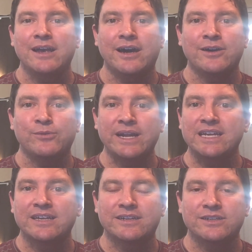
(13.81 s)

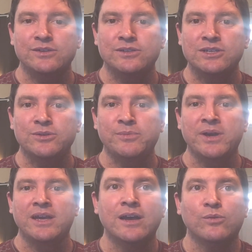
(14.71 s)
writing in on YouTube.
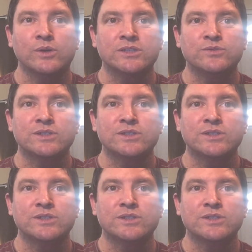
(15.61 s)
What's